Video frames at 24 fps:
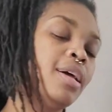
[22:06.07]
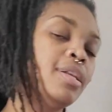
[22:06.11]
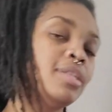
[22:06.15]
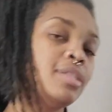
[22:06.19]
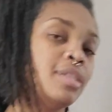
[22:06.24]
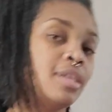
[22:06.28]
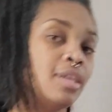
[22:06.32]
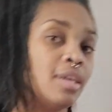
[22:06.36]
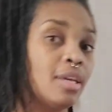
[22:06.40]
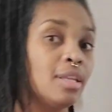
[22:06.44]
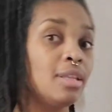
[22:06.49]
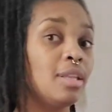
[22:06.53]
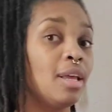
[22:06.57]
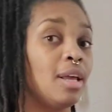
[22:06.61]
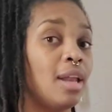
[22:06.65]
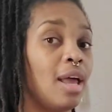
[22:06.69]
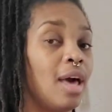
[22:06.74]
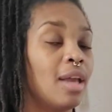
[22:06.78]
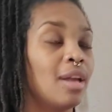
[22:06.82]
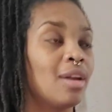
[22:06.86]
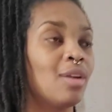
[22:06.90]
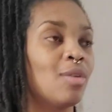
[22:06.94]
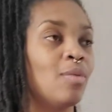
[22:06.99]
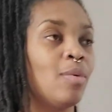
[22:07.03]
To get that
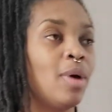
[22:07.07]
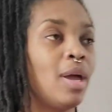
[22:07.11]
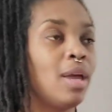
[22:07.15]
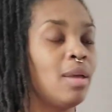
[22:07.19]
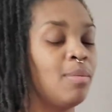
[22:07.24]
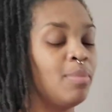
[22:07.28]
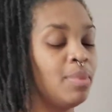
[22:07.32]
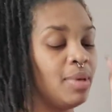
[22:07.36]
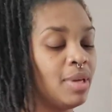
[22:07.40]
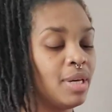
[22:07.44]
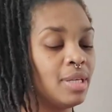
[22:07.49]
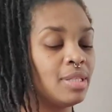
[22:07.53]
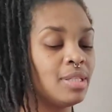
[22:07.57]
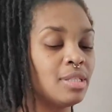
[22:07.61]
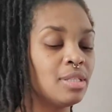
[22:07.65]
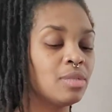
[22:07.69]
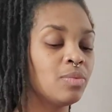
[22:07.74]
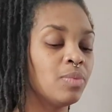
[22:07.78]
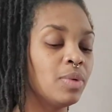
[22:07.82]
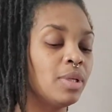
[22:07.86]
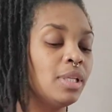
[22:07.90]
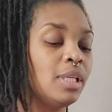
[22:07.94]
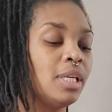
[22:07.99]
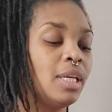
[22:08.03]
out of the way, because it's
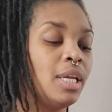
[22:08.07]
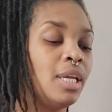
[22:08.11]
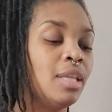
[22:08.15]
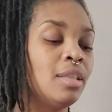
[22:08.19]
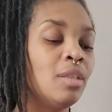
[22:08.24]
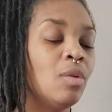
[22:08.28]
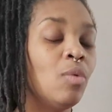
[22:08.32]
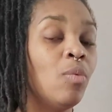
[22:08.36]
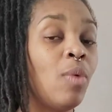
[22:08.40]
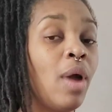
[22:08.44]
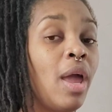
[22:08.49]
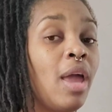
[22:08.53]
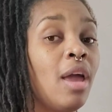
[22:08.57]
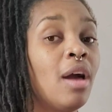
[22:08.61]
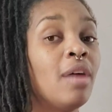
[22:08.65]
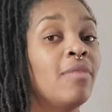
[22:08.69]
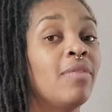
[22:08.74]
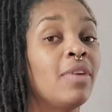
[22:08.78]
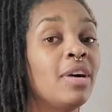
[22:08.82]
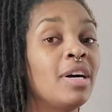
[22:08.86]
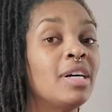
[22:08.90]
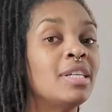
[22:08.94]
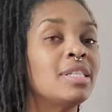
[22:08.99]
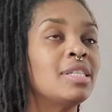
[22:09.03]
really in the way
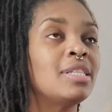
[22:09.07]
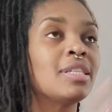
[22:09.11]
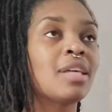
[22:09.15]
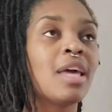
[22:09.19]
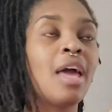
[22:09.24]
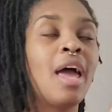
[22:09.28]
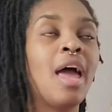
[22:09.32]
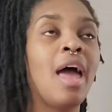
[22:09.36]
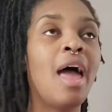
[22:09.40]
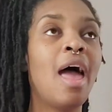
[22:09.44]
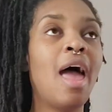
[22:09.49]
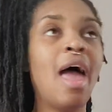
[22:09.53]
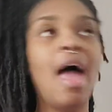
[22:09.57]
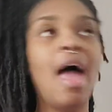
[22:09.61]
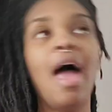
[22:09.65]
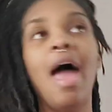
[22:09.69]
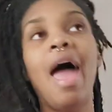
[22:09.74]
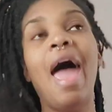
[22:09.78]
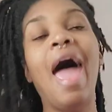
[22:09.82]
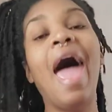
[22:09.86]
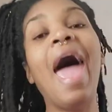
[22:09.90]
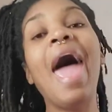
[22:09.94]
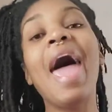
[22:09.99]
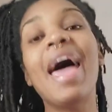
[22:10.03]
of us
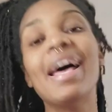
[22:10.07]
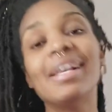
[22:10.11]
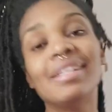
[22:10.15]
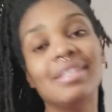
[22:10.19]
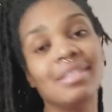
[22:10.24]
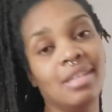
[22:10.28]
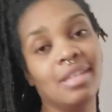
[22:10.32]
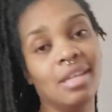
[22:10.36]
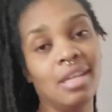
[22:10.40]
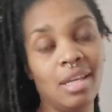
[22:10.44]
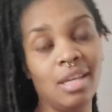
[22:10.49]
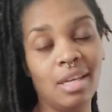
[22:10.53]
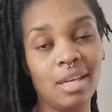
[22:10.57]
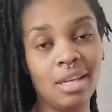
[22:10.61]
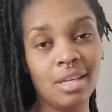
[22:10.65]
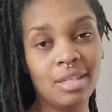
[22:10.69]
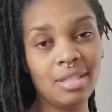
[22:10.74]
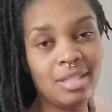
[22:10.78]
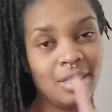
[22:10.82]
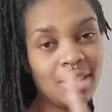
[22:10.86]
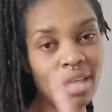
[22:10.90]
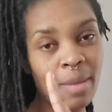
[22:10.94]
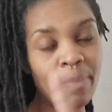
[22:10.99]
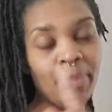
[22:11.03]

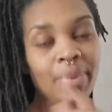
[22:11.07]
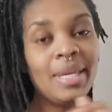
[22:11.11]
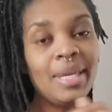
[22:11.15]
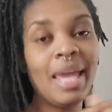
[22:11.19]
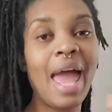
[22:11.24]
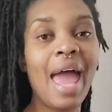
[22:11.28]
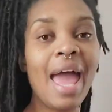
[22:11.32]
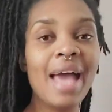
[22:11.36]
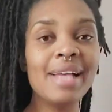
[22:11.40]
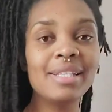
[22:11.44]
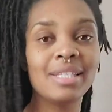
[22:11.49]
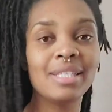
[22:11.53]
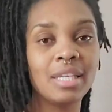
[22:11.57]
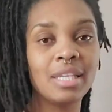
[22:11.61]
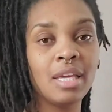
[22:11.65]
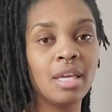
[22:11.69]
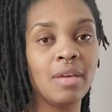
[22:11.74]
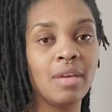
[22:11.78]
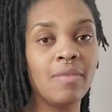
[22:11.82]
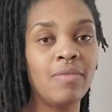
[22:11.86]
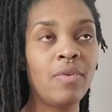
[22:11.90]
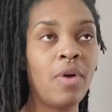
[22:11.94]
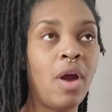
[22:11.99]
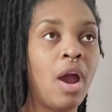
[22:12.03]
simply
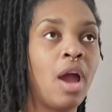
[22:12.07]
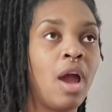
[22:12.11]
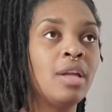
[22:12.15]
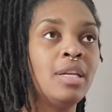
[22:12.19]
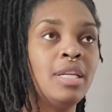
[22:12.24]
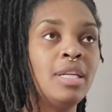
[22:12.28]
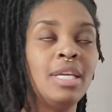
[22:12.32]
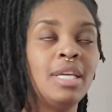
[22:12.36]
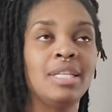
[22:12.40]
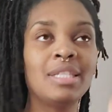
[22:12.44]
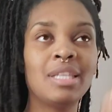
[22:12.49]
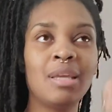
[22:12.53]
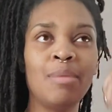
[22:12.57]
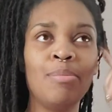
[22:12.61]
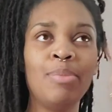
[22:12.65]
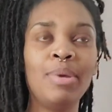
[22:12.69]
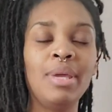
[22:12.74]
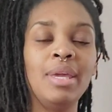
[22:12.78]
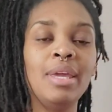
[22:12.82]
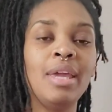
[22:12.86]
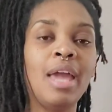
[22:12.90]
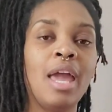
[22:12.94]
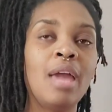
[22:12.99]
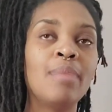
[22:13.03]
asking for our needs and
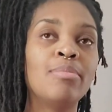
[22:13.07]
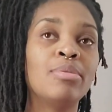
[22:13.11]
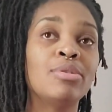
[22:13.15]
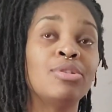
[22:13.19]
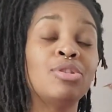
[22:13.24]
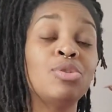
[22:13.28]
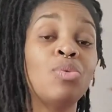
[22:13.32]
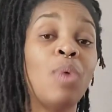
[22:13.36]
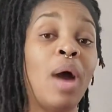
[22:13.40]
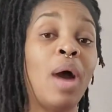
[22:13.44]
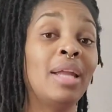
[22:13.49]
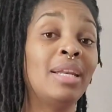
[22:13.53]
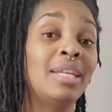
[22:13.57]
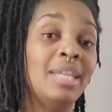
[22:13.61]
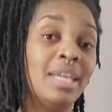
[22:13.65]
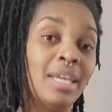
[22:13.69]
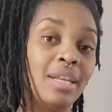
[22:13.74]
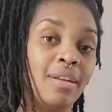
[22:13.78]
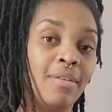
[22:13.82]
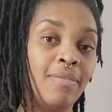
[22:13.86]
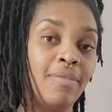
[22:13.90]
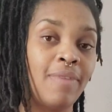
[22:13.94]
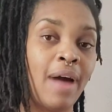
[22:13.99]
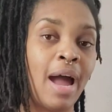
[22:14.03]
being able to
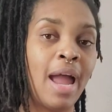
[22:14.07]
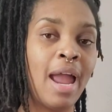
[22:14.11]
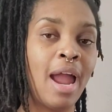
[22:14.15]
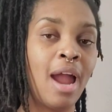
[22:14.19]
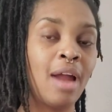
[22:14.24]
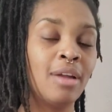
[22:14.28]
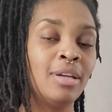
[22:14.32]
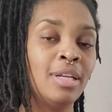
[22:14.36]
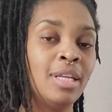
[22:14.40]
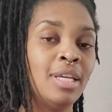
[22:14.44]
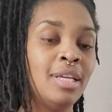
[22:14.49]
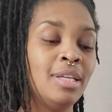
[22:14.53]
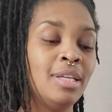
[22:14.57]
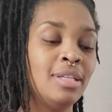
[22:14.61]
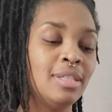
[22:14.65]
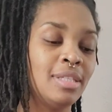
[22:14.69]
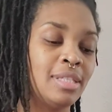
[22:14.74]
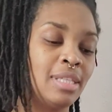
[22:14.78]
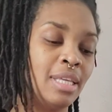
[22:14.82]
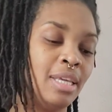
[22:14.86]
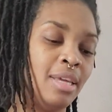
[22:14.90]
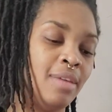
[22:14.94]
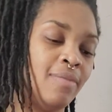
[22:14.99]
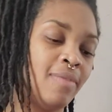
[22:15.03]
identify our needs
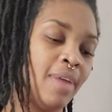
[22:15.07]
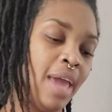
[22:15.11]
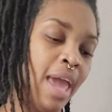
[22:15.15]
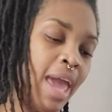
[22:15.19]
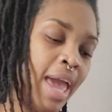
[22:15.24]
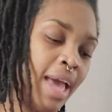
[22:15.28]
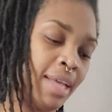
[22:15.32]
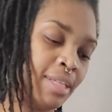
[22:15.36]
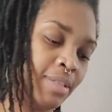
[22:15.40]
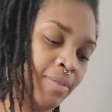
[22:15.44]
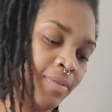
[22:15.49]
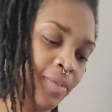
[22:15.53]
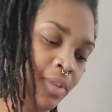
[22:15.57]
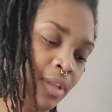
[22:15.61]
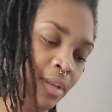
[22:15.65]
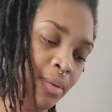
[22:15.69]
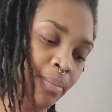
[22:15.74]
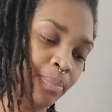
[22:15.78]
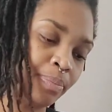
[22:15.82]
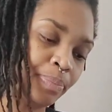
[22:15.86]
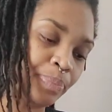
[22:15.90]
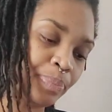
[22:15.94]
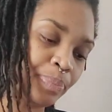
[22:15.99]
to even ask for them.